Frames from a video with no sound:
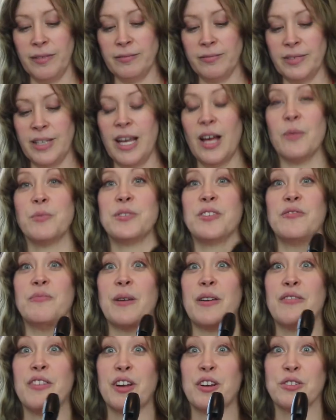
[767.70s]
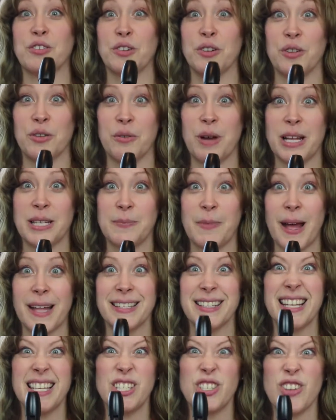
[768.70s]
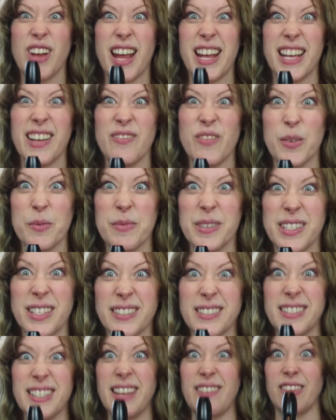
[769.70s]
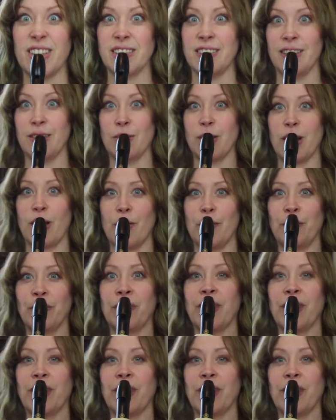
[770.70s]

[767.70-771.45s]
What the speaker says: Helps if my fingers are in the right spots. Let's try again for Mrs. Davis. Here we go.